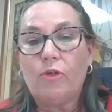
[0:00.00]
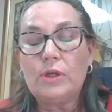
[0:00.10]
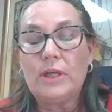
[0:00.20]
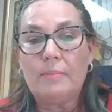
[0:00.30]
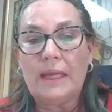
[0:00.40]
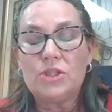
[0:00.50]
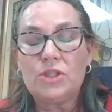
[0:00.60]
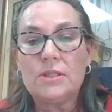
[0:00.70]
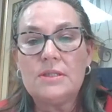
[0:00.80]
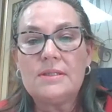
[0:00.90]
four
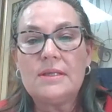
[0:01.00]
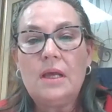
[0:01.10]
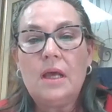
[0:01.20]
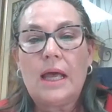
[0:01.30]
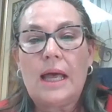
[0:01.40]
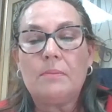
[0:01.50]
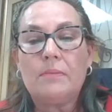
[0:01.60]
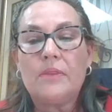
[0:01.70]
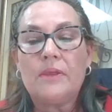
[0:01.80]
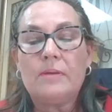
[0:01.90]
dimensions,
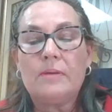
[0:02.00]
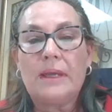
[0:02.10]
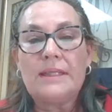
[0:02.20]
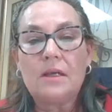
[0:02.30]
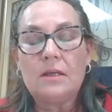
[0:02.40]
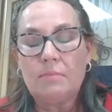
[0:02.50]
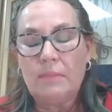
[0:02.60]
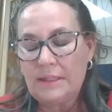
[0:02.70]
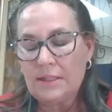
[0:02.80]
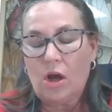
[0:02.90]
the
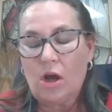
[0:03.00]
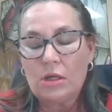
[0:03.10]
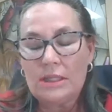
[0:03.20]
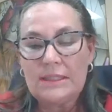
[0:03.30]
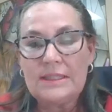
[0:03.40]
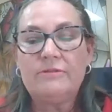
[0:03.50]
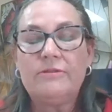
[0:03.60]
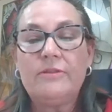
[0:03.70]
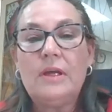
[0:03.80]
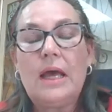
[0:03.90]
metacognitive,